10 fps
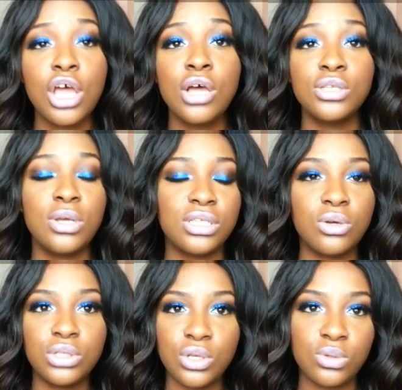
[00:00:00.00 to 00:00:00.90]
so it's
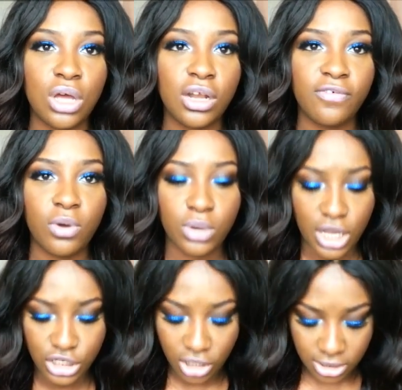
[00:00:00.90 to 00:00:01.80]
good to use under
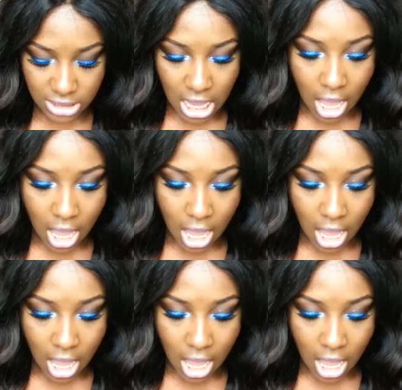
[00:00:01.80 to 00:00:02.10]
foundations.